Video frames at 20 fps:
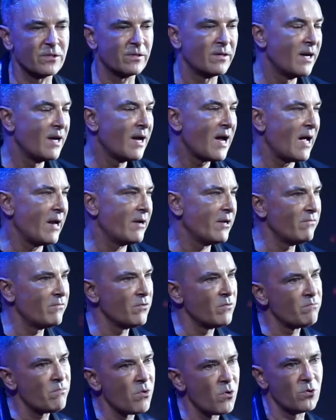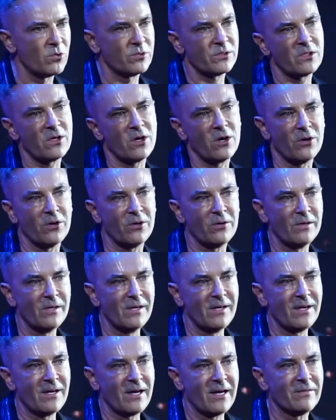And even more so
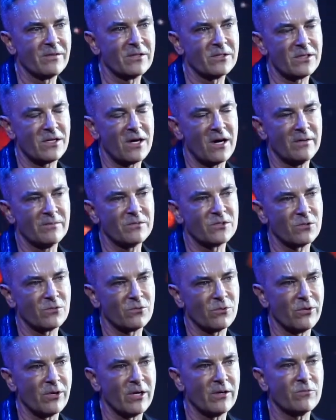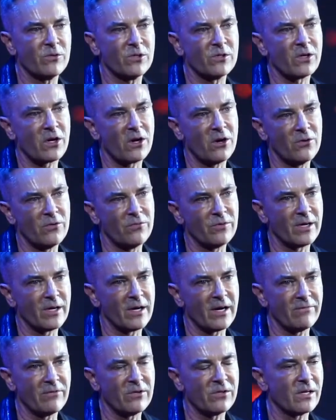in the times that we're in with COVID and
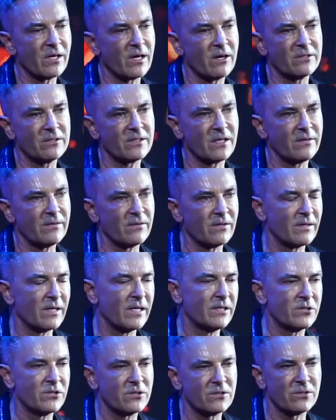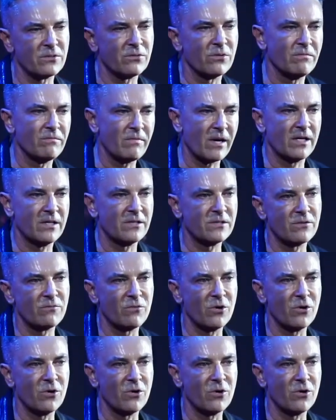everything else, I think they just do amazing work.